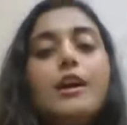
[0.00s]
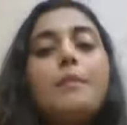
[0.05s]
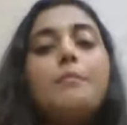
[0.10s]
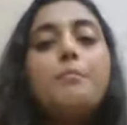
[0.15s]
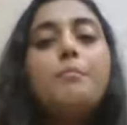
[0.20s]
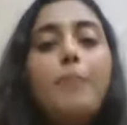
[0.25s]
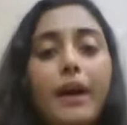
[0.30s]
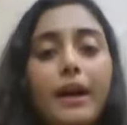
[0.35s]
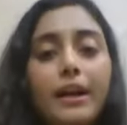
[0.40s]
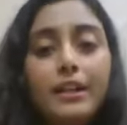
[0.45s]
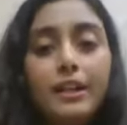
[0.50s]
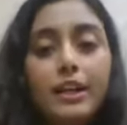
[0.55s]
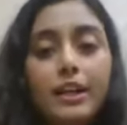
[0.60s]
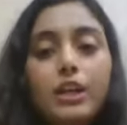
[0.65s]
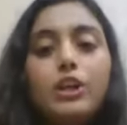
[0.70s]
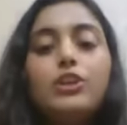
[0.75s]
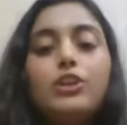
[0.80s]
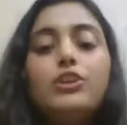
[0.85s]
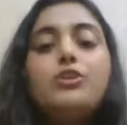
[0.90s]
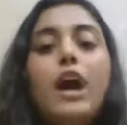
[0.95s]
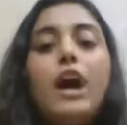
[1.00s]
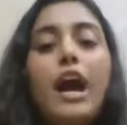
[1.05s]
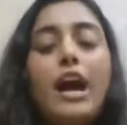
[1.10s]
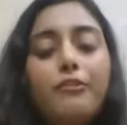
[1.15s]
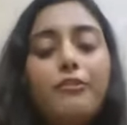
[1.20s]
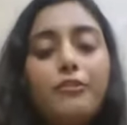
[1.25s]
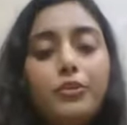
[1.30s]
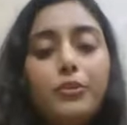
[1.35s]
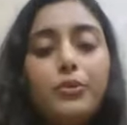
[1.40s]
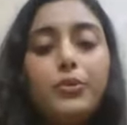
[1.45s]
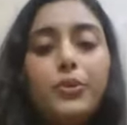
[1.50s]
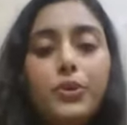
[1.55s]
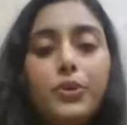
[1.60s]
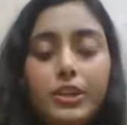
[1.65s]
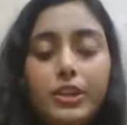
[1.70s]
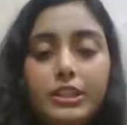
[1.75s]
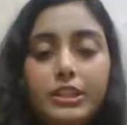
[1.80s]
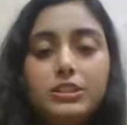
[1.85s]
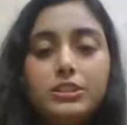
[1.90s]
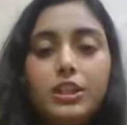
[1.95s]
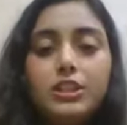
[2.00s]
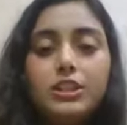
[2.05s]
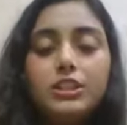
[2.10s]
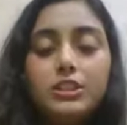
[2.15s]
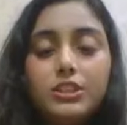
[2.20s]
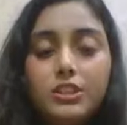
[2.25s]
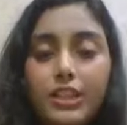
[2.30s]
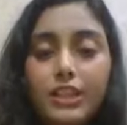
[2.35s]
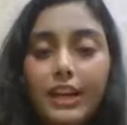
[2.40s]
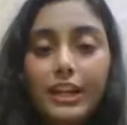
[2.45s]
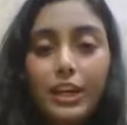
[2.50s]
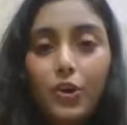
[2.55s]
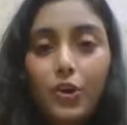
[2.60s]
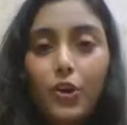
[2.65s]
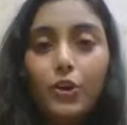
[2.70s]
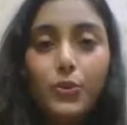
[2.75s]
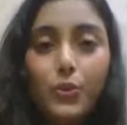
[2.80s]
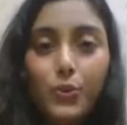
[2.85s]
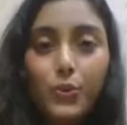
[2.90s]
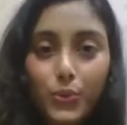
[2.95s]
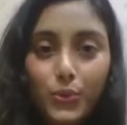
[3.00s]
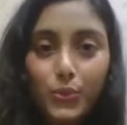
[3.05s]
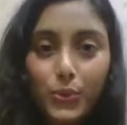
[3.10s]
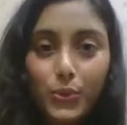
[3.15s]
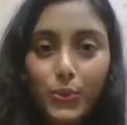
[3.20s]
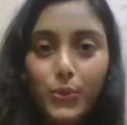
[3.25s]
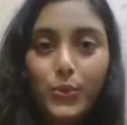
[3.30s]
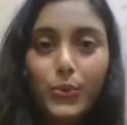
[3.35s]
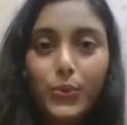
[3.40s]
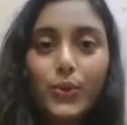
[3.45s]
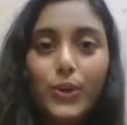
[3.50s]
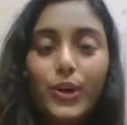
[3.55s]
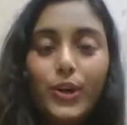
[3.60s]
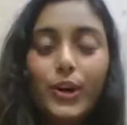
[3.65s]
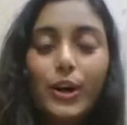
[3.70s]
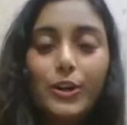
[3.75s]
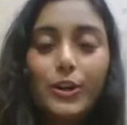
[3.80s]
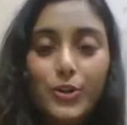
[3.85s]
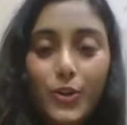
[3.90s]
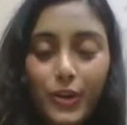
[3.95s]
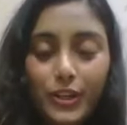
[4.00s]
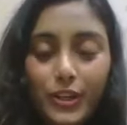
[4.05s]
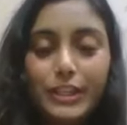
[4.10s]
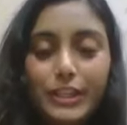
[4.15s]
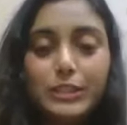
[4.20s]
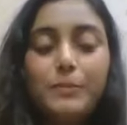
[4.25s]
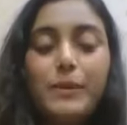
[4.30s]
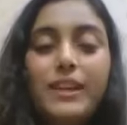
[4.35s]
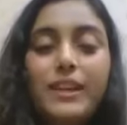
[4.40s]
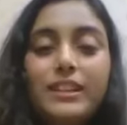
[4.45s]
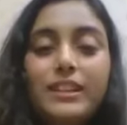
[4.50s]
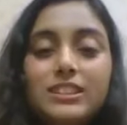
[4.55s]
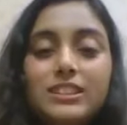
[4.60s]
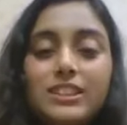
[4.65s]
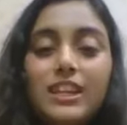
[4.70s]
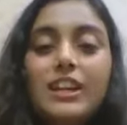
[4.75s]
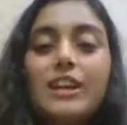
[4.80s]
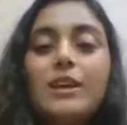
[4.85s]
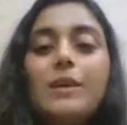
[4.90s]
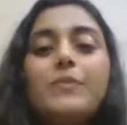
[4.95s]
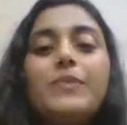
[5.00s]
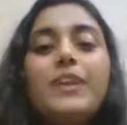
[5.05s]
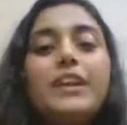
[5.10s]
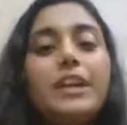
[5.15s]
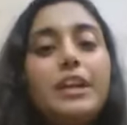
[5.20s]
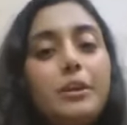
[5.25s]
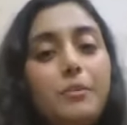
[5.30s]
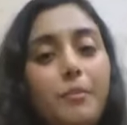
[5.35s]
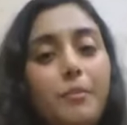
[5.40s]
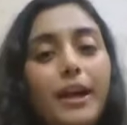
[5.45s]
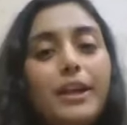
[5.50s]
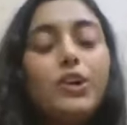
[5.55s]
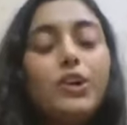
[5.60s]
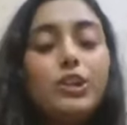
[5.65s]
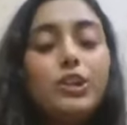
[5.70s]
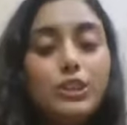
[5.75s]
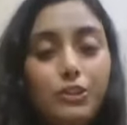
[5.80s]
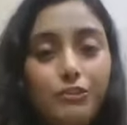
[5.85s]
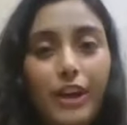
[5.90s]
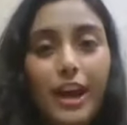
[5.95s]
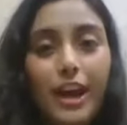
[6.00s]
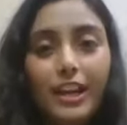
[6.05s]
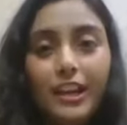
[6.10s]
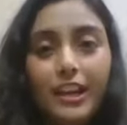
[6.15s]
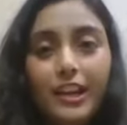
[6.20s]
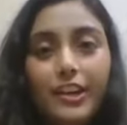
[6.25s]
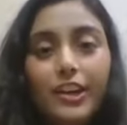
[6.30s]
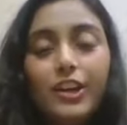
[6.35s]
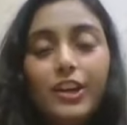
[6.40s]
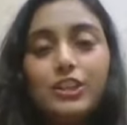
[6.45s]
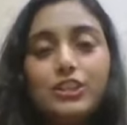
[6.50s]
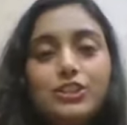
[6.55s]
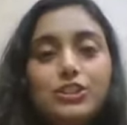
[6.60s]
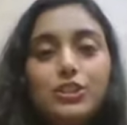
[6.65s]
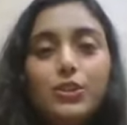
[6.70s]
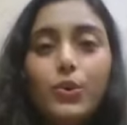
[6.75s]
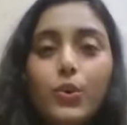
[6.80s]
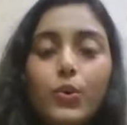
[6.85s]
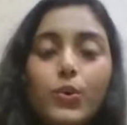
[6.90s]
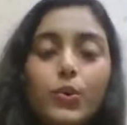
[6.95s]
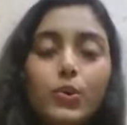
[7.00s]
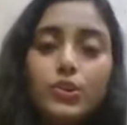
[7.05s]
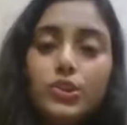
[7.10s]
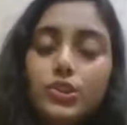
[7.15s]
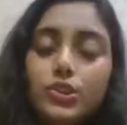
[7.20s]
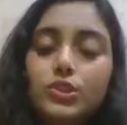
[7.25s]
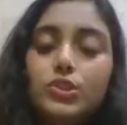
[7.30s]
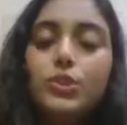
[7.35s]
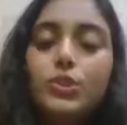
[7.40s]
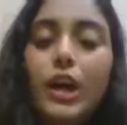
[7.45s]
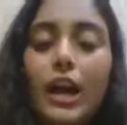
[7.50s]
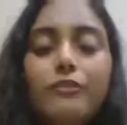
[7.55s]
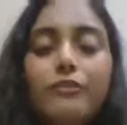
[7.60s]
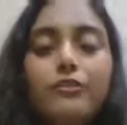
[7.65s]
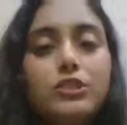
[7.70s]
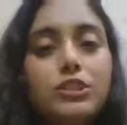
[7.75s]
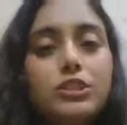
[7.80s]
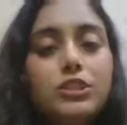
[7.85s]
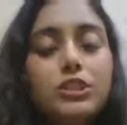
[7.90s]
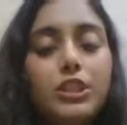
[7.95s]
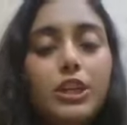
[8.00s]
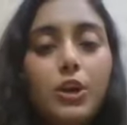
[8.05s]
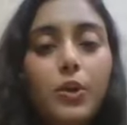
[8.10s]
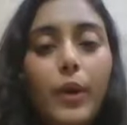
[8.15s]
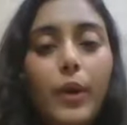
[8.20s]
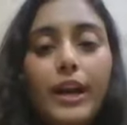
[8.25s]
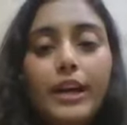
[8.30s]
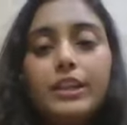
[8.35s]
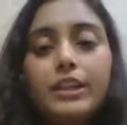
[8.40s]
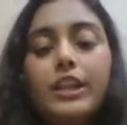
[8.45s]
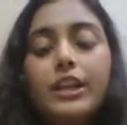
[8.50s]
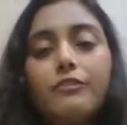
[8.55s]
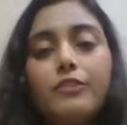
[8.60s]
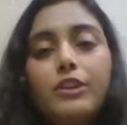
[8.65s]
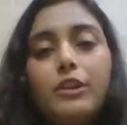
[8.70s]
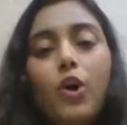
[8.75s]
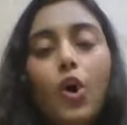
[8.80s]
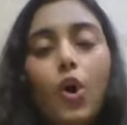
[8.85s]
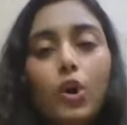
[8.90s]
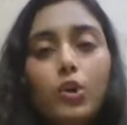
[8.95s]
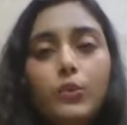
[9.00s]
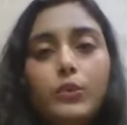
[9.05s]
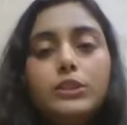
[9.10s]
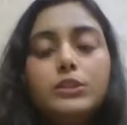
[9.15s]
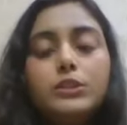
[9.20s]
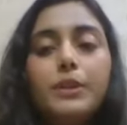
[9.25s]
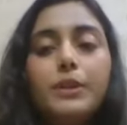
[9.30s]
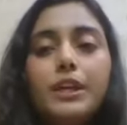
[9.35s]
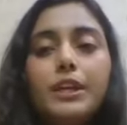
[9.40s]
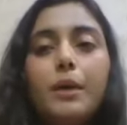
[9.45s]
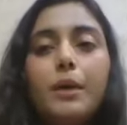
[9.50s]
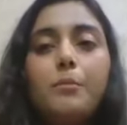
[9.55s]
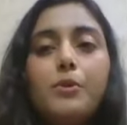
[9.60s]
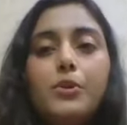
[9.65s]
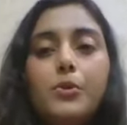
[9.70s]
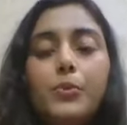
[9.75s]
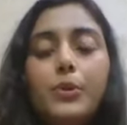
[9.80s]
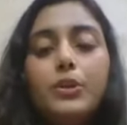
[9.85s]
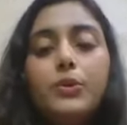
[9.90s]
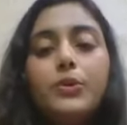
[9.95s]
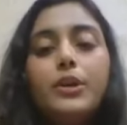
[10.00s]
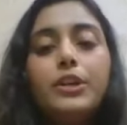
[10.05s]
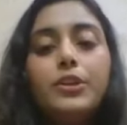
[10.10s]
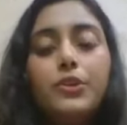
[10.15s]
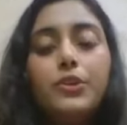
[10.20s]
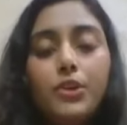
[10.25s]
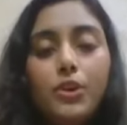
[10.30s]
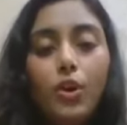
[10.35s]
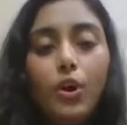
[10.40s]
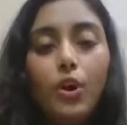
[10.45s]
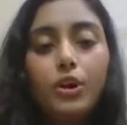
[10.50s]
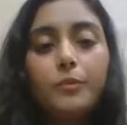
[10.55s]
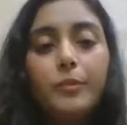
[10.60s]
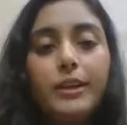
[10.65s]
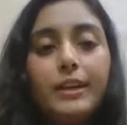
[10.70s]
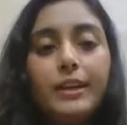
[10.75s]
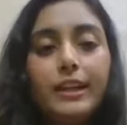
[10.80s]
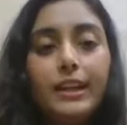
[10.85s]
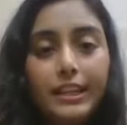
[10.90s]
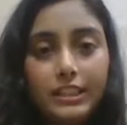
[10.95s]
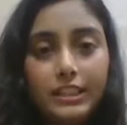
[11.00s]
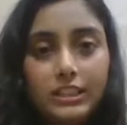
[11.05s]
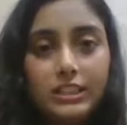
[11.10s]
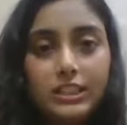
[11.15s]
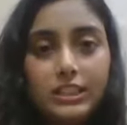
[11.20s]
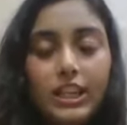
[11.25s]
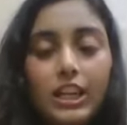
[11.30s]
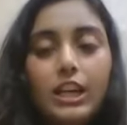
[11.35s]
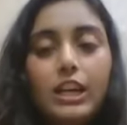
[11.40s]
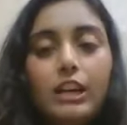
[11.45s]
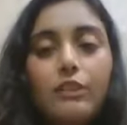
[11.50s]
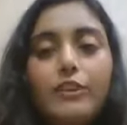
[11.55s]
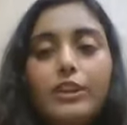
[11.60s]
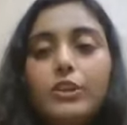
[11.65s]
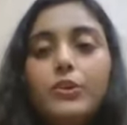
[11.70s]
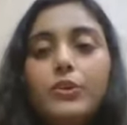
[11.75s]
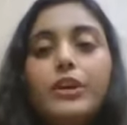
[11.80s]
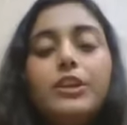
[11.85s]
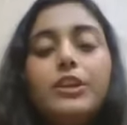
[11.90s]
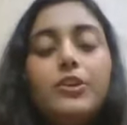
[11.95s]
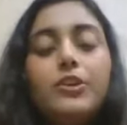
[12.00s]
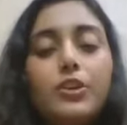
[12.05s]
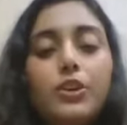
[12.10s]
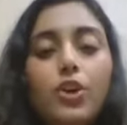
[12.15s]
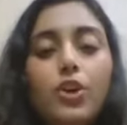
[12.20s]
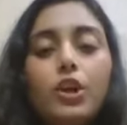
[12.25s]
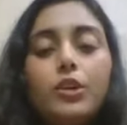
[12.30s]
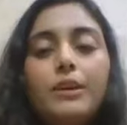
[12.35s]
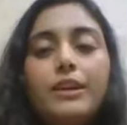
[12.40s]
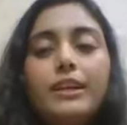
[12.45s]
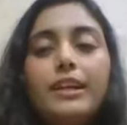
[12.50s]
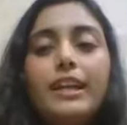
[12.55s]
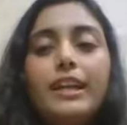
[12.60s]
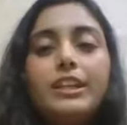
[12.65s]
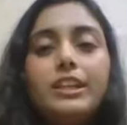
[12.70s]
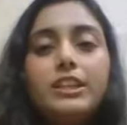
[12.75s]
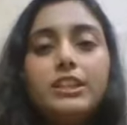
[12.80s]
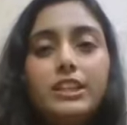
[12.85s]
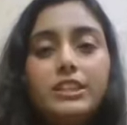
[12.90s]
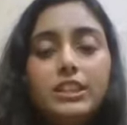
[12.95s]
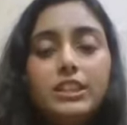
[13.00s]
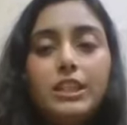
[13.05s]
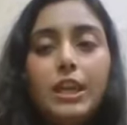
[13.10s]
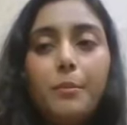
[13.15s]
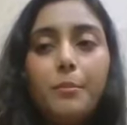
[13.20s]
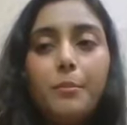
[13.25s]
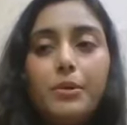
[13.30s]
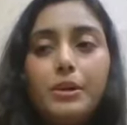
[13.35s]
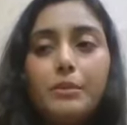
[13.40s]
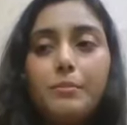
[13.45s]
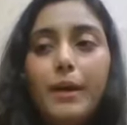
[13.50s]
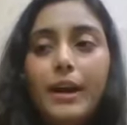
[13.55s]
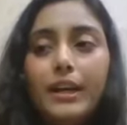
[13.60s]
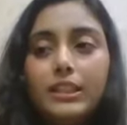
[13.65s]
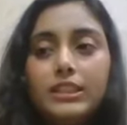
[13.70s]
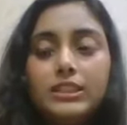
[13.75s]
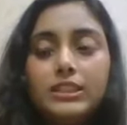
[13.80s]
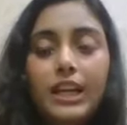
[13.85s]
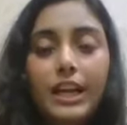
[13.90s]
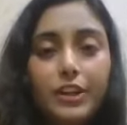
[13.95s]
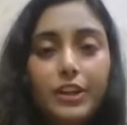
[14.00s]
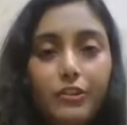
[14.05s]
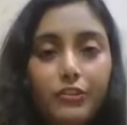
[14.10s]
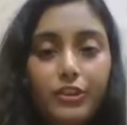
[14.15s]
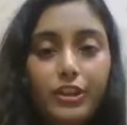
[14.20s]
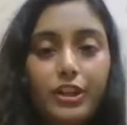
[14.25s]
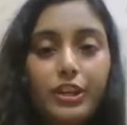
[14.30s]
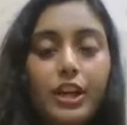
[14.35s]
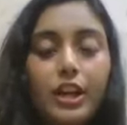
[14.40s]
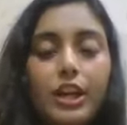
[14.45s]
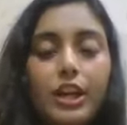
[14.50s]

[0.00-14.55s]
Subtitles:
But you have to do your research. That I got to know through your experience, that it might also vary. So you have to just inquire. There will always be a number when you get your allotment list. When you get your allotment letter, there's a number by the side of it.